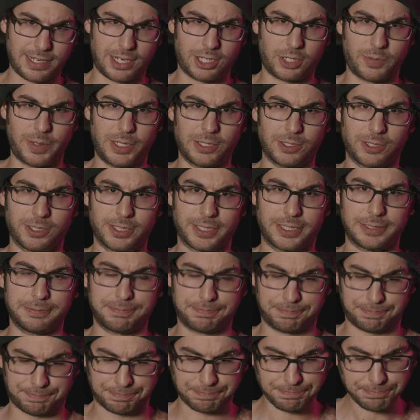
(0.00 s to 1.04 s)
I ate Taco Bell earlier.
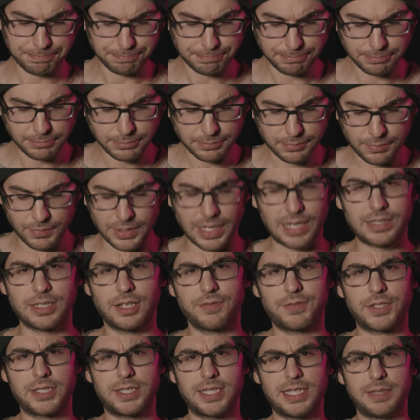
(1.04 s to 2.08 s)
I
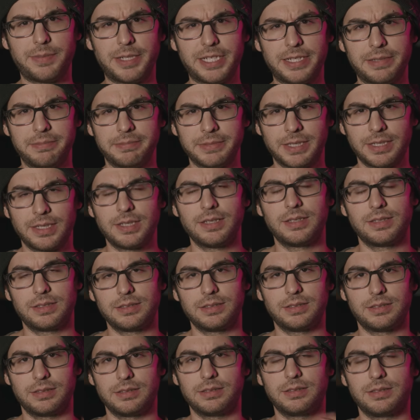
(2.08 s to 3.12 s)
love the TB.
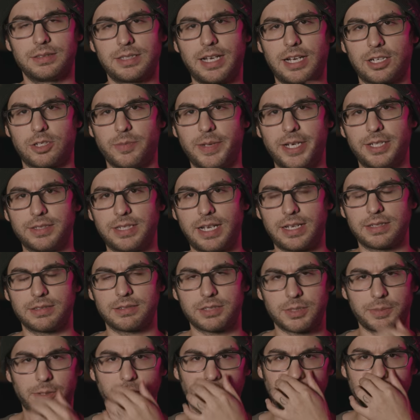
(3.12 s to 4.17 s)
Taco Bell,
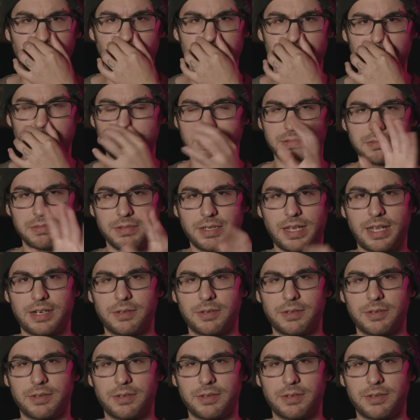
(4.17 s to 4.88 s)
not tuberculosis.